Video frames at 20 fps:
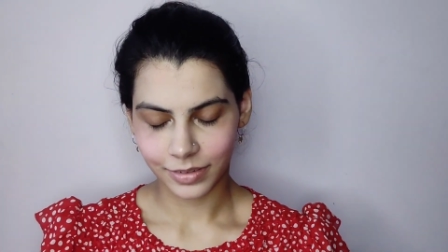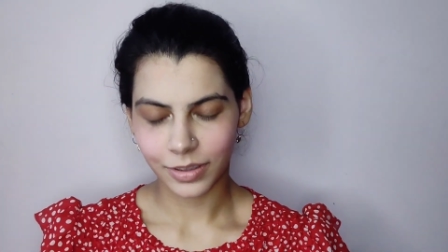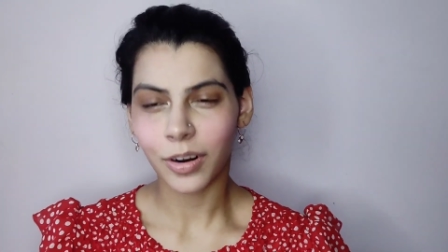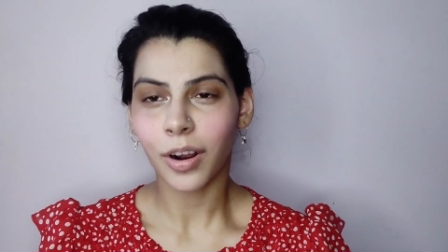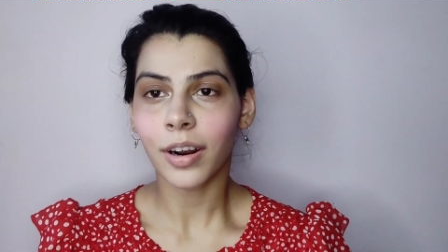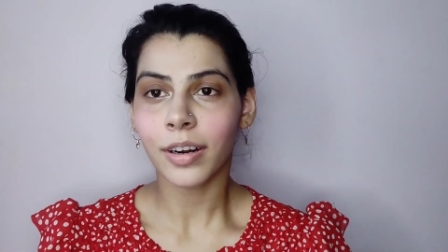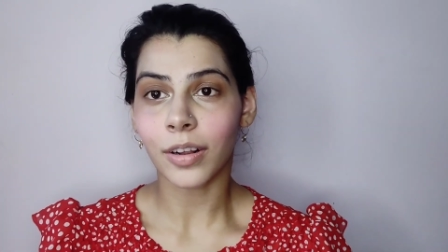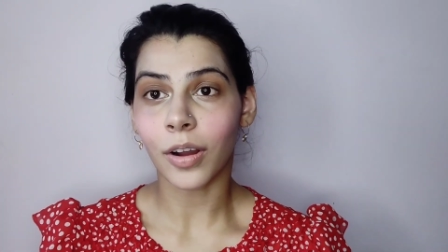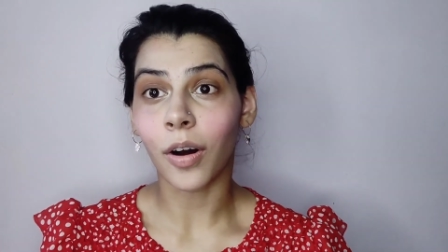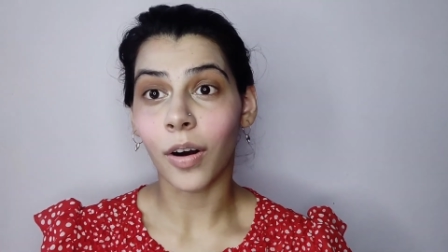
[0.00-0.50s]

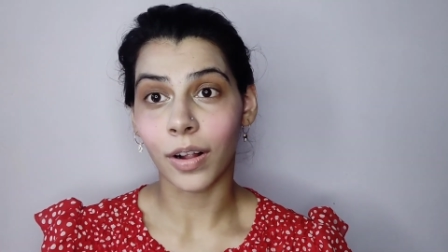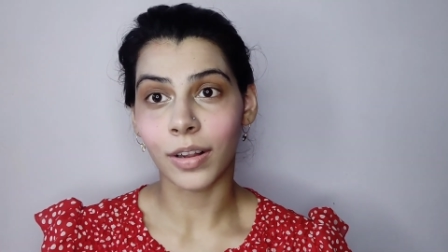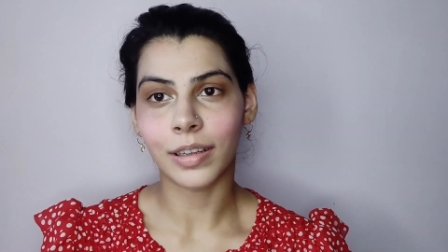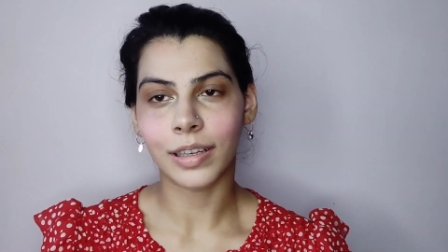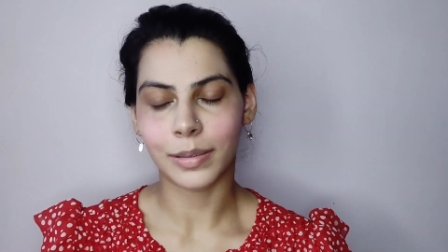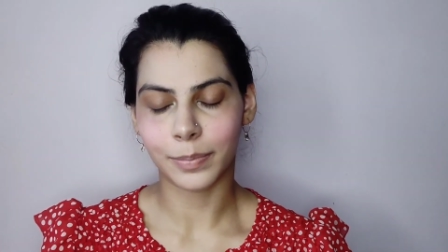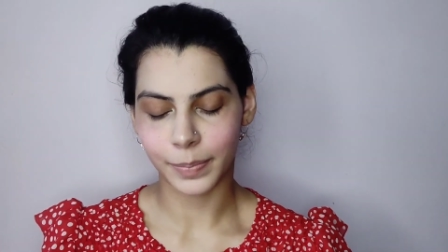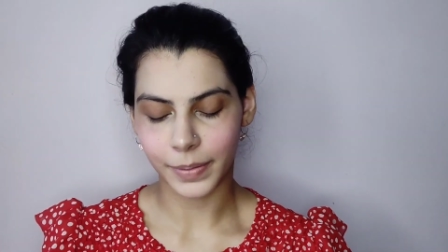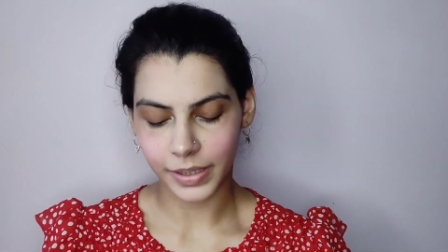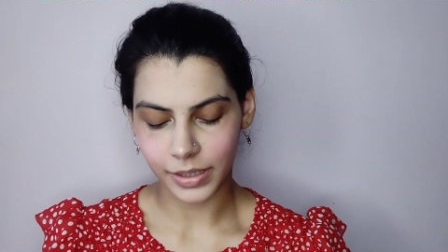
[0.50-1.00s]
Not all
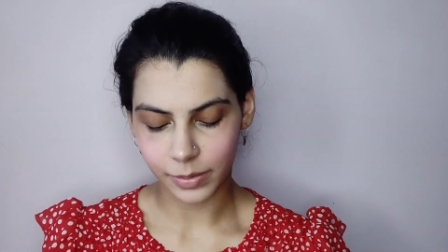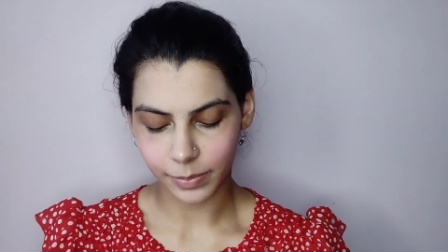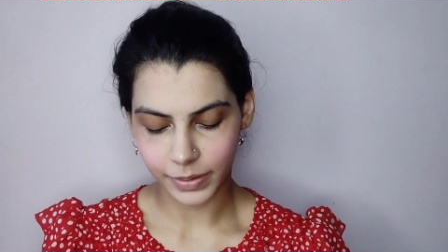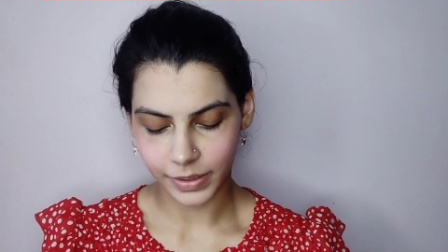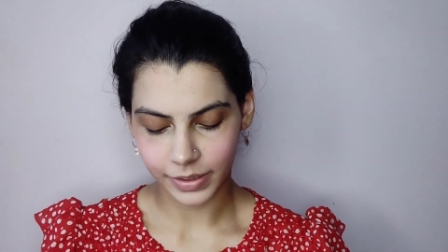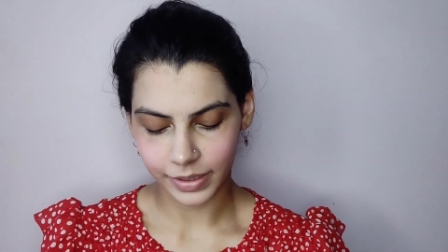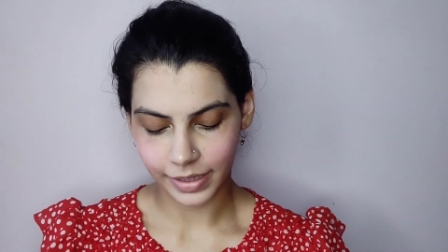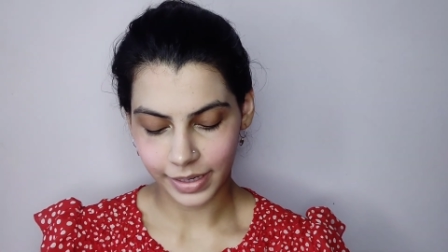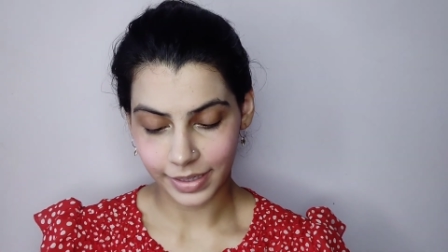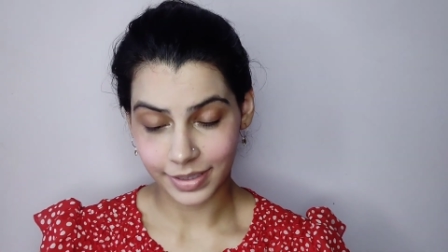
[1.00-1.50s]
that pale,
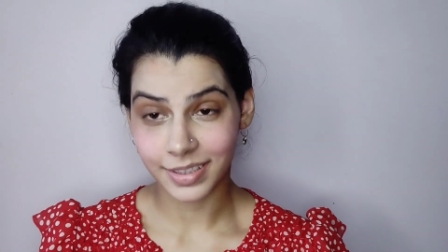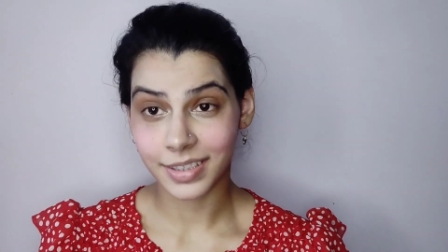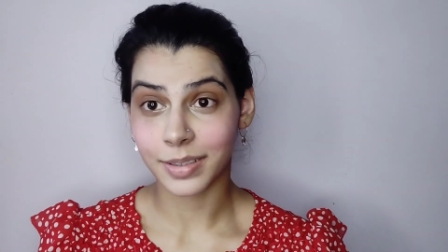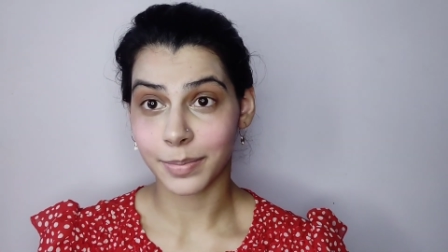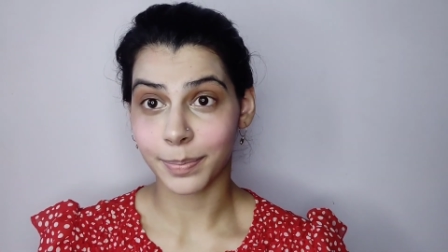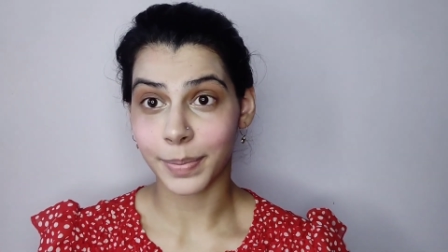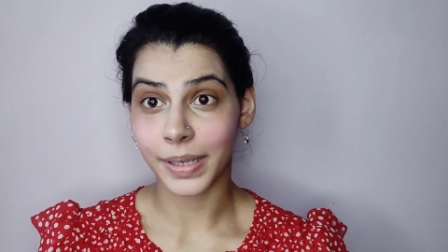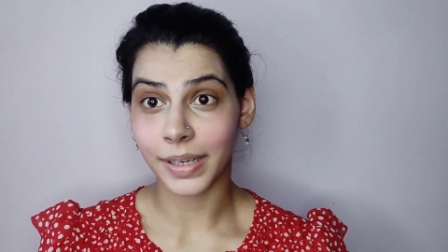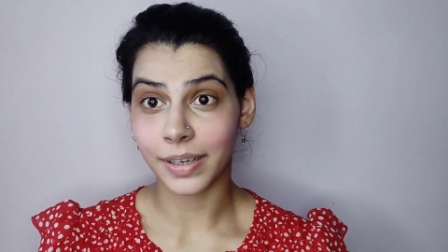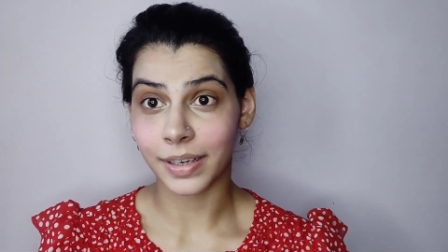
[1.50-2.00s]
but
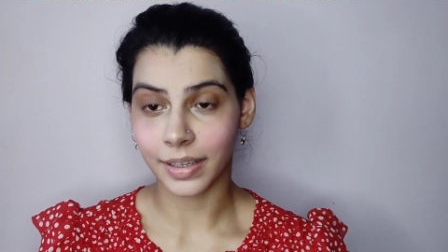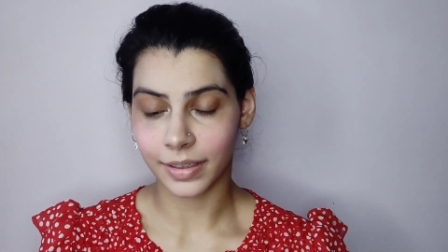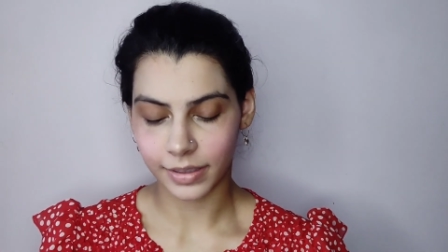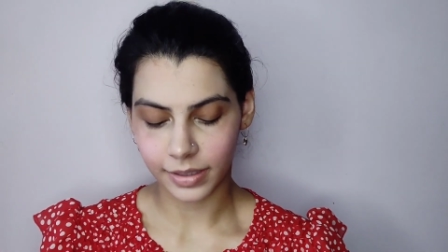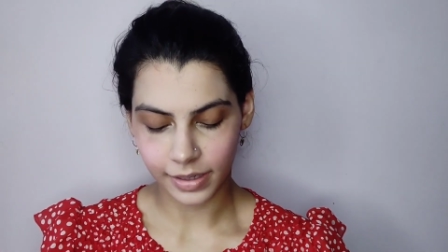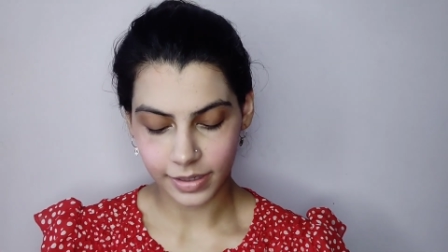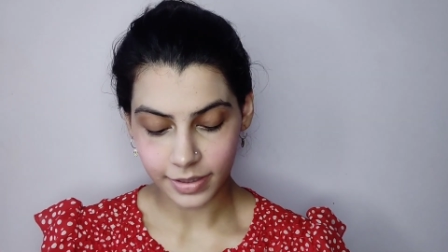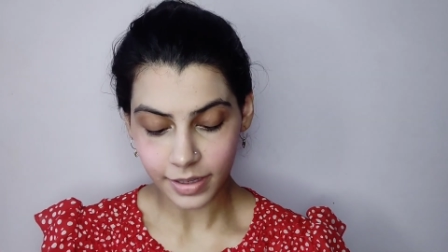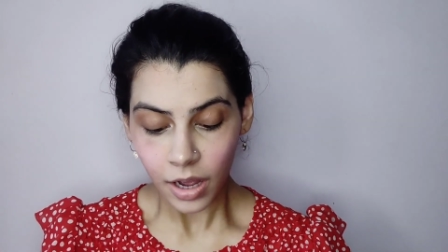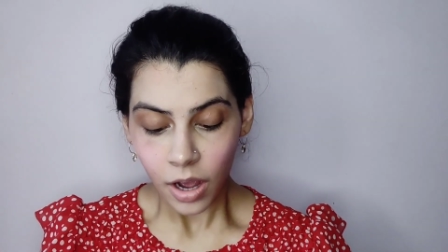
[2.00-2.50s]
yes, pale
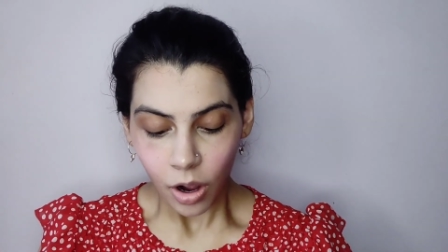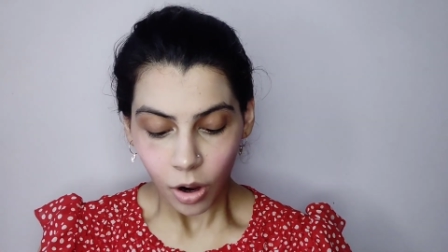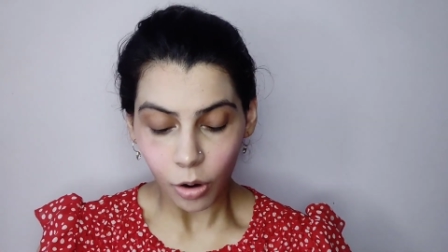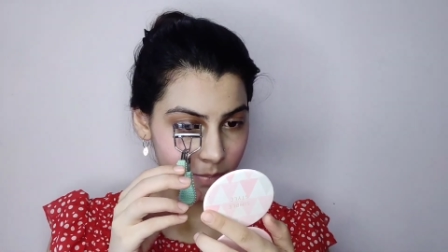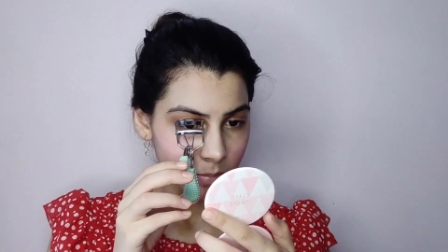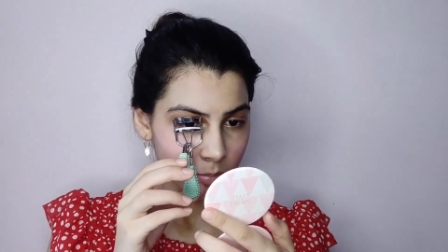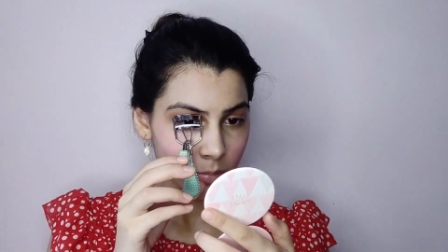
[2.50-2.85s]
nonetheless.